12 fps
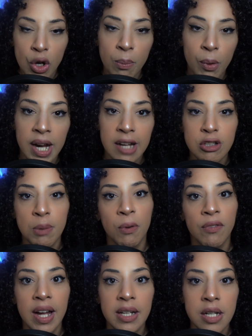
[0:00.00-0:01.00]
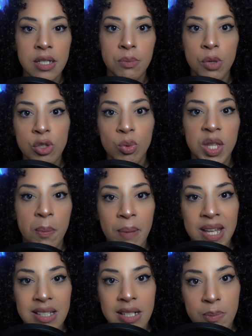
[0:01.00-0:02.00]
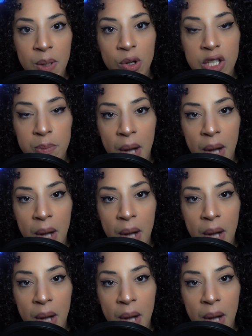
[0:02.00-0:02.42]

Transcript: your brain to provide customers with the best experience